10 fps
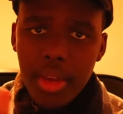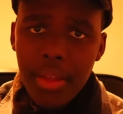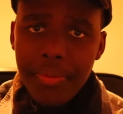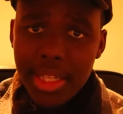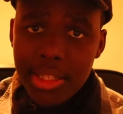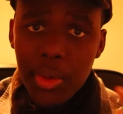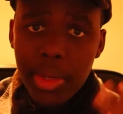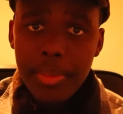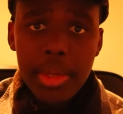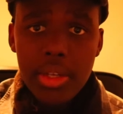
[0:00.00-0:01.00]
There's no
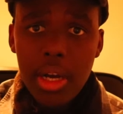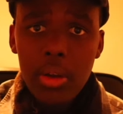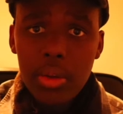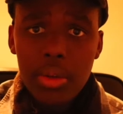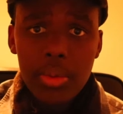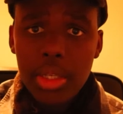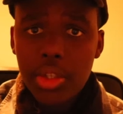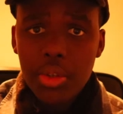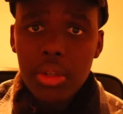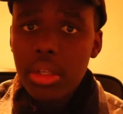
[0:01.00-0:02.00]
limit to how long you can
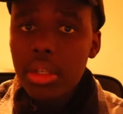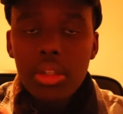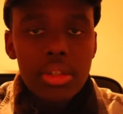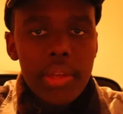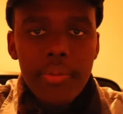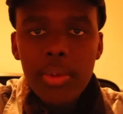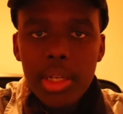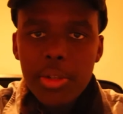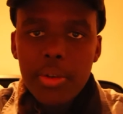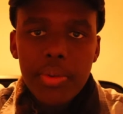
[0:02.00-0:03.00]
draw. If you want
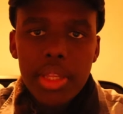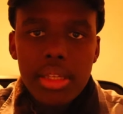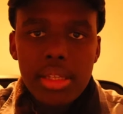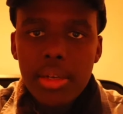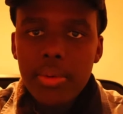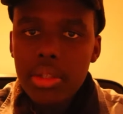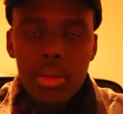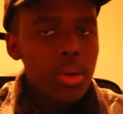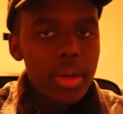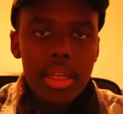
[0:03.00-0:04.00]
to draw for 13 hours,
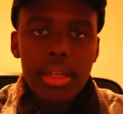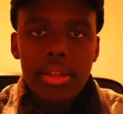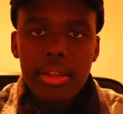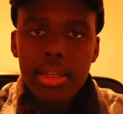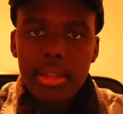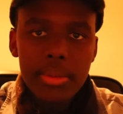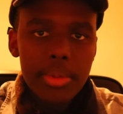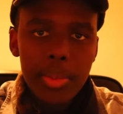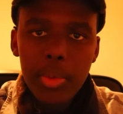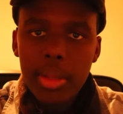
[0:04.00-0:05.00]
go ahead.
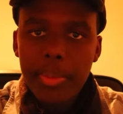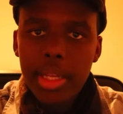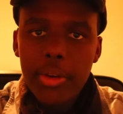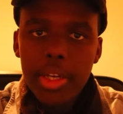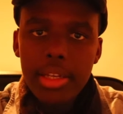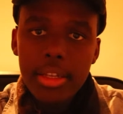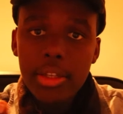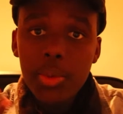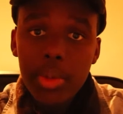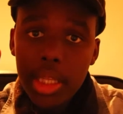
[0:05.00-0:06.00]
The more the better, right?
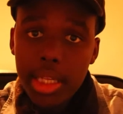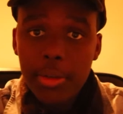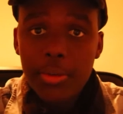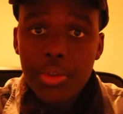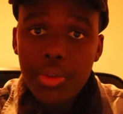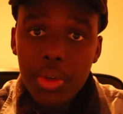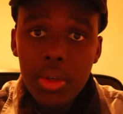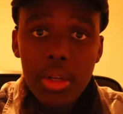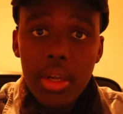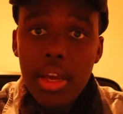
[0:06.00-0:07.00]
You learn how to
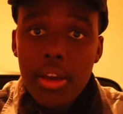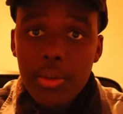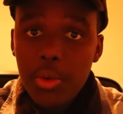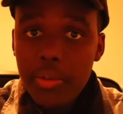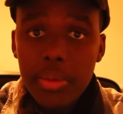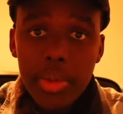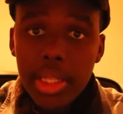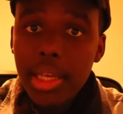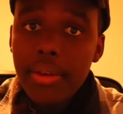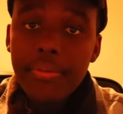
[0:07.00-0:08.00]
draw. You draw from real
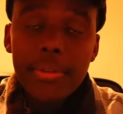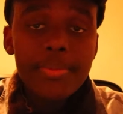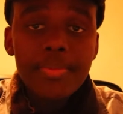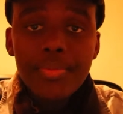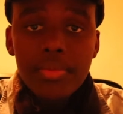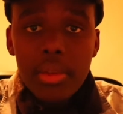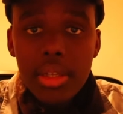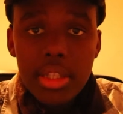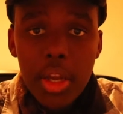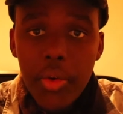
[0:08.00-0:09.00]
life.
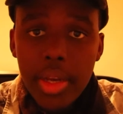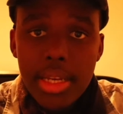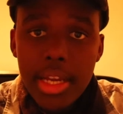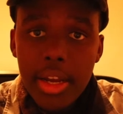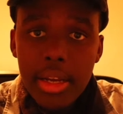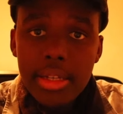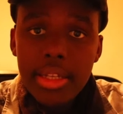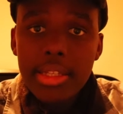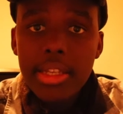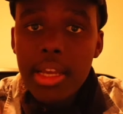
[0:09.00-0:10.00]
Start creating
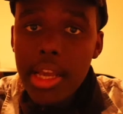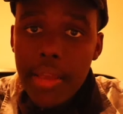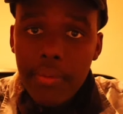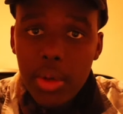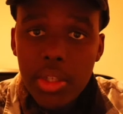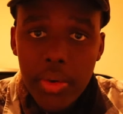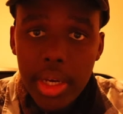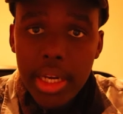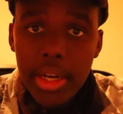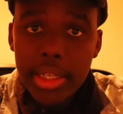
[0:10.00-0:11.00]
characters. If you want to
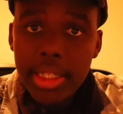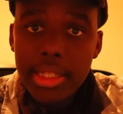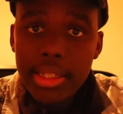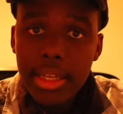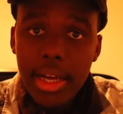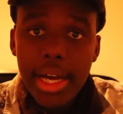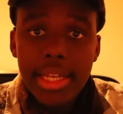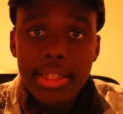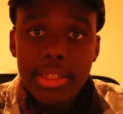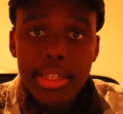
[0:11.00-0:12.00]
create characters, I
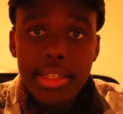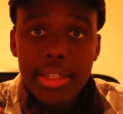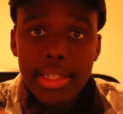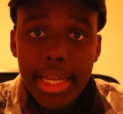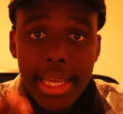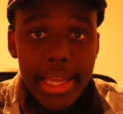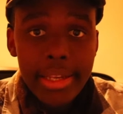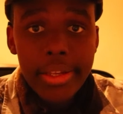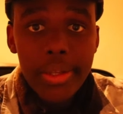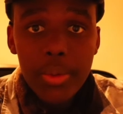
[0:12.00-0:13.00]
suggest that,
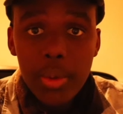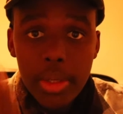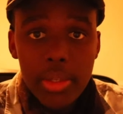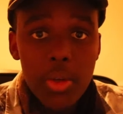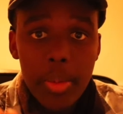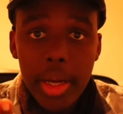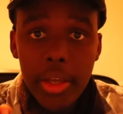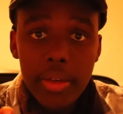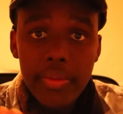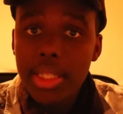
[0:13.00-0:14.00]
again, you look into a manga
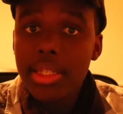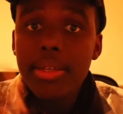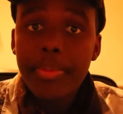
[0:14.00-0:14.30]
university.